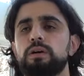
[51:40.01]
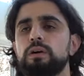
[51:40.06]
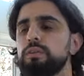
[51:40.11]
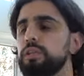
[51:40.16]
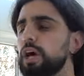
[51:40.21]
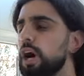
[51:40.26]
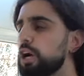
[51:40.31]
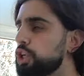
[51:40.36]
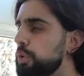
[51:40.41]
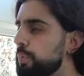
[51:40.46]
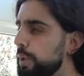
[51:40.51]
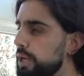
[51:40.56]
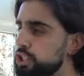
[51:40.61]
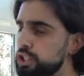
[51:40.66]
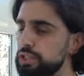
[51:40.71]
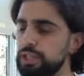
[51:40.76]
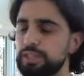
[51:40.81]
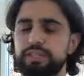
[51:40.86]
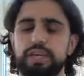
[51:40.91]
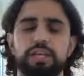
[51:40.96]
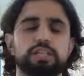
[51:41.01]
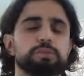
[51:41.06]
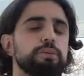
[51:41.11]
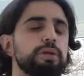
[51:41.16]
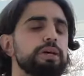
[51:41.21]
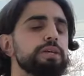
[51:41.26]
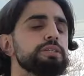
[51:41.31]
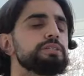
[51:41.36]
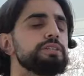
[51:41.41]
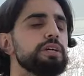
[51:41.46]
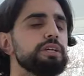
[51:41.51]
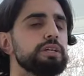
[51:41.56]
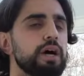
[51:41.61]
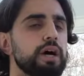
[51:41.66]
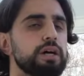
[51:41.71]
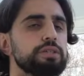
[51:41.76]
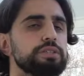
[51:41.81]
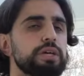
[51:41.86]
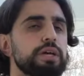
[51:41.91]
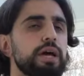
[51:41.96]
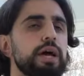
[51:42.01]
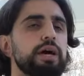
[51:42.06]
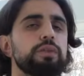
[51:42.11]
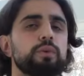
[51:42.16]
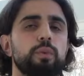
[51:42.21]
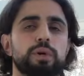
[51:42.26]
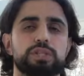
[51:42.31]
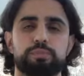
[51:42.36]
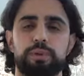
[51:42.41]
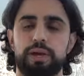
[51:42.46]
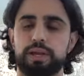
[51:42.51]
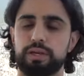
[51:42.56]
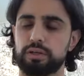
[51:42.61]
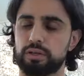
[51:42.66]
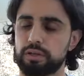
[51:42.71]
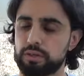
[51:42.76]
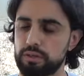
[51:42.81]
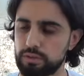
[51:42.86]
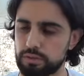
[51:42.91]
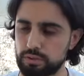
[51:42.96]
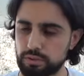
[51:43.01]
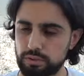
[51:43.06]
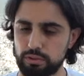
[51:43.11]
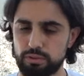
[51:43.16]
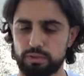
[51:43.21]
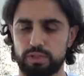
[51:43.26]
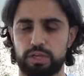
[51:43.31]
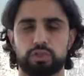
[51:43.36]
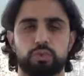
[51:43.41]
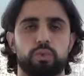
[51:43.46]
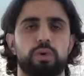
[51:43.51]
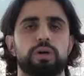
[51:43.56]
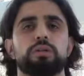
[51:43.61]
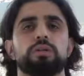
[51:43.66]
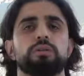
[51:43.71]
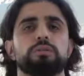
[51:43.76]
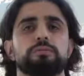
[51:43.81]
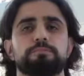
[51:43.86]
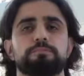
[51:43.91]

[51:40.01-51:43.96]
The occupation that takes place in Gaza and the West Bank as well.